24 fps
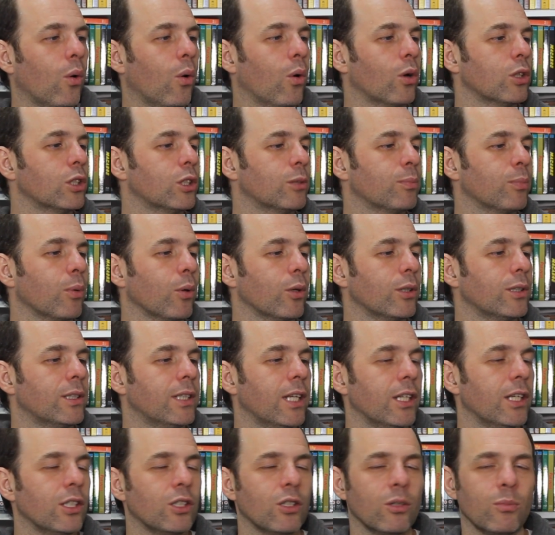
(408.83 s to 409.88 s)

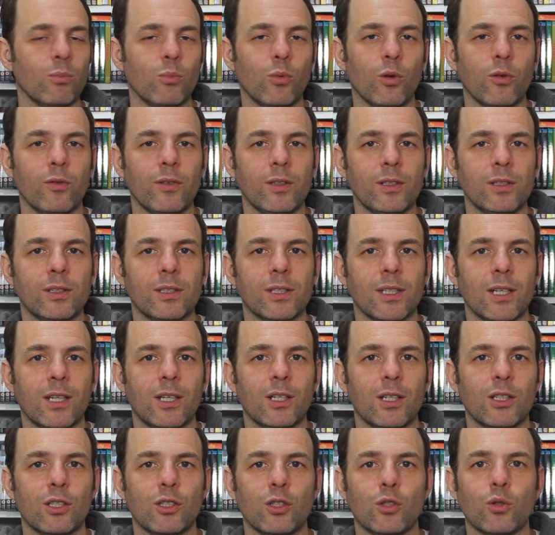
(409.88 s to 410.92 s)
exploitation movies,
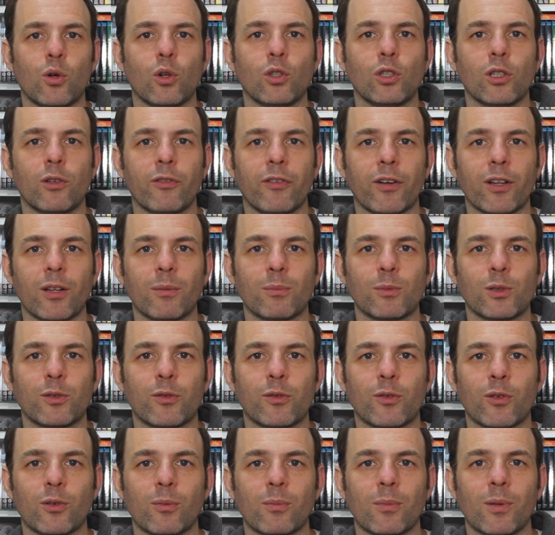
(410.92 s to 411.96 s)
genre films
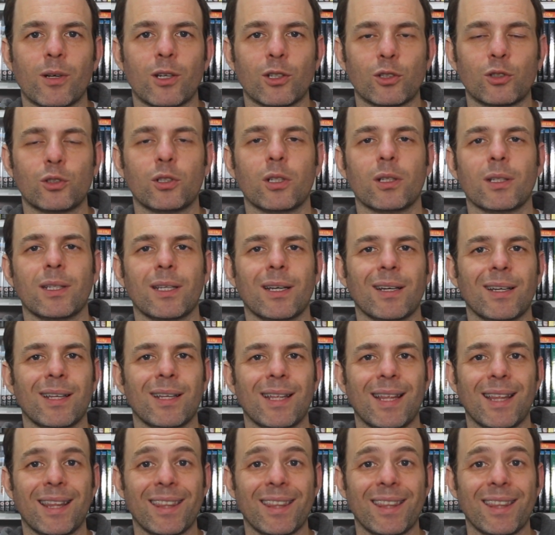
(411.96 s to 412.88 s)
from Australia,